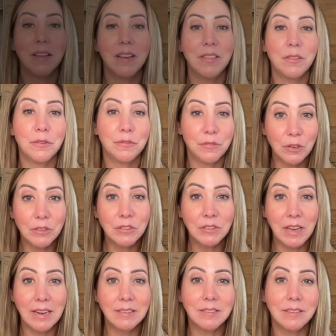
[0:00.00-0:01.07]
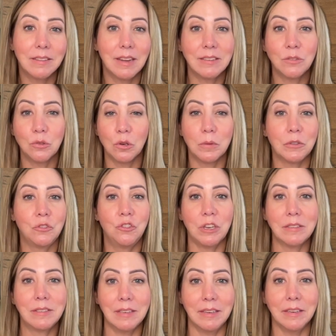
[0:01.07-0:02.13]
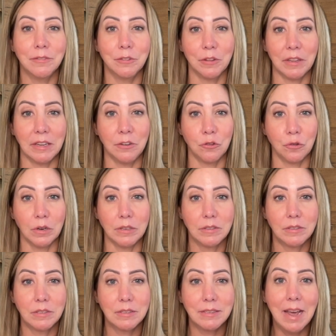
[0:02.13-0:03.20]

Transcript: In the first case, the lessor was just in it for the interest.